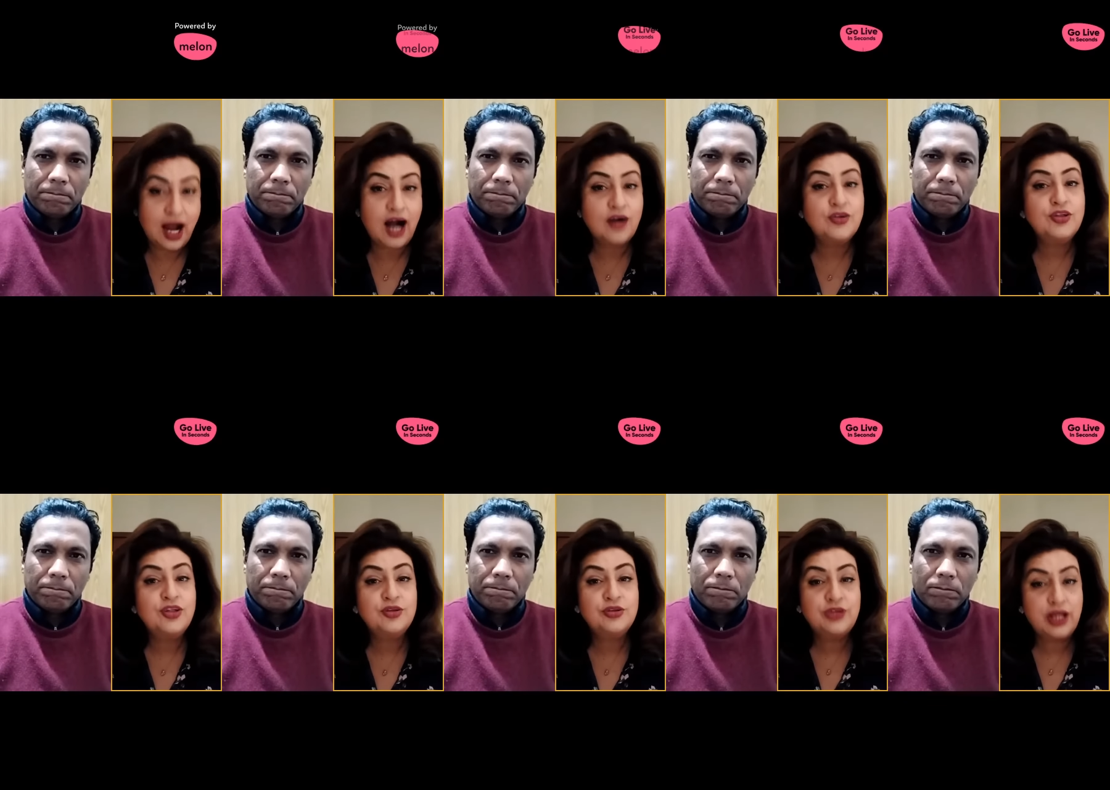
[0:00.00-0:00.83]
Speaker 1: How do
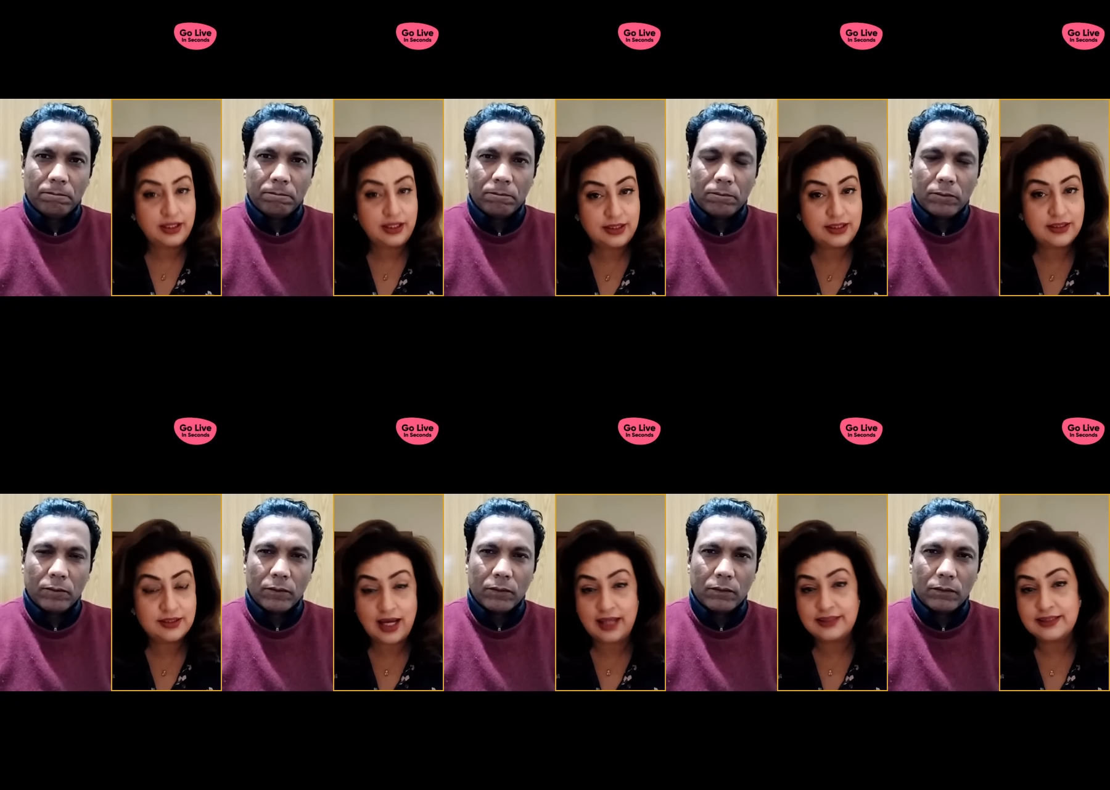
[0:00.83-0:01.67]
you rate it
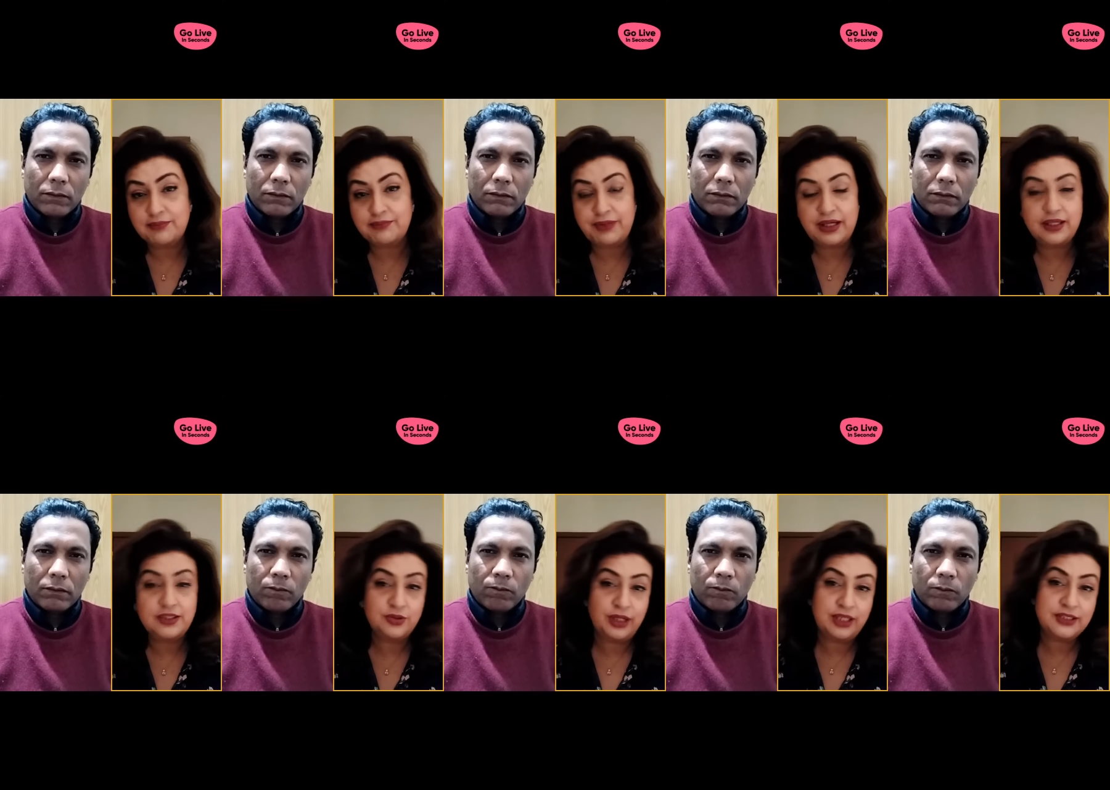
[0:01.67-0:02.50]
as
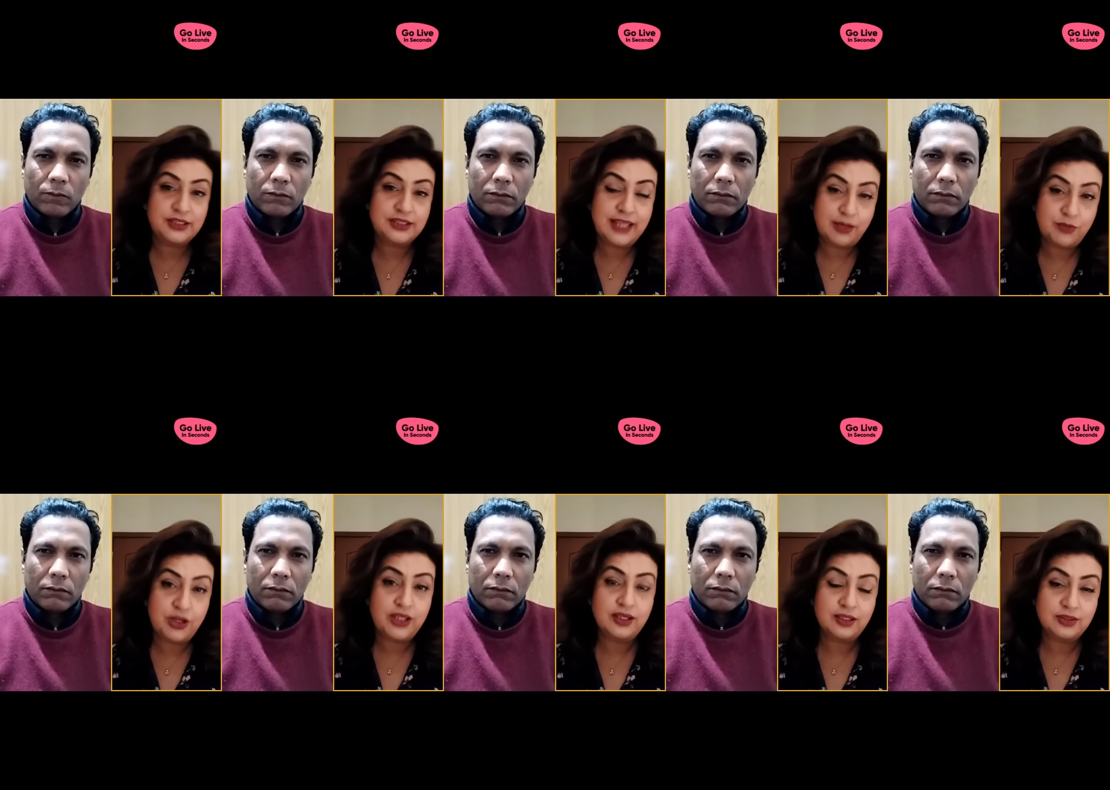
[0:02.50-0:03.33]
compared to its
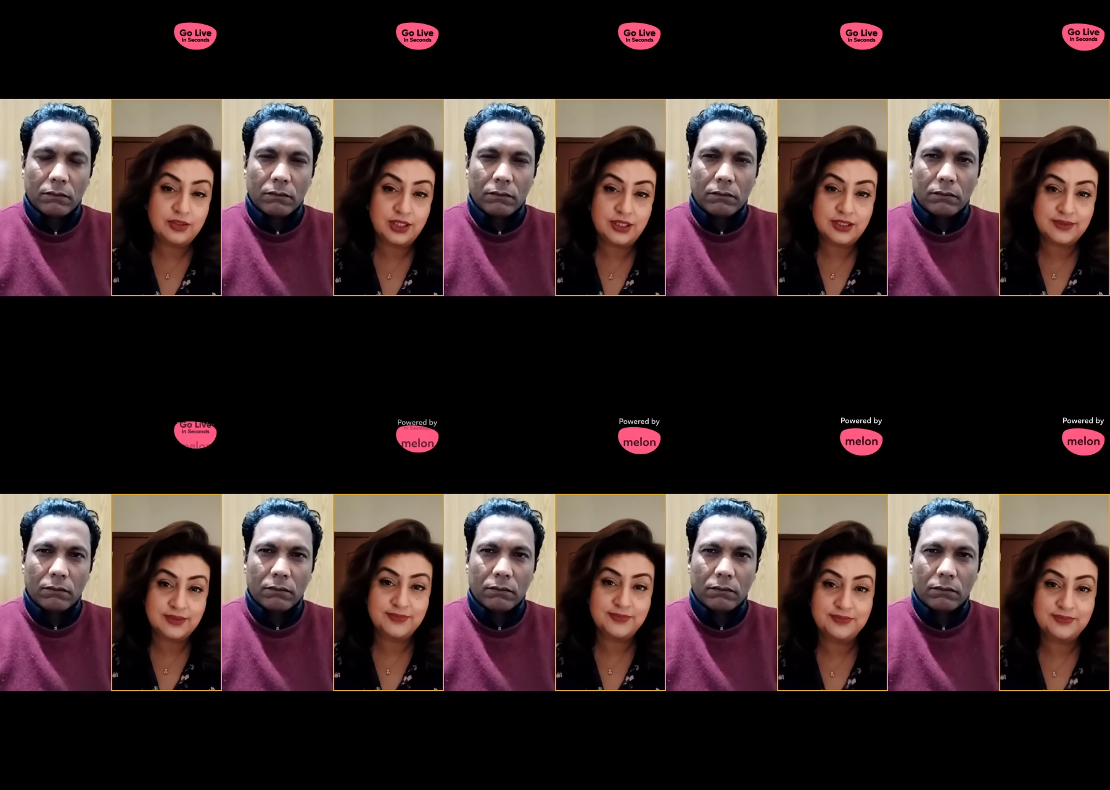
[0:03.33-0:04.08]
neighboring countries?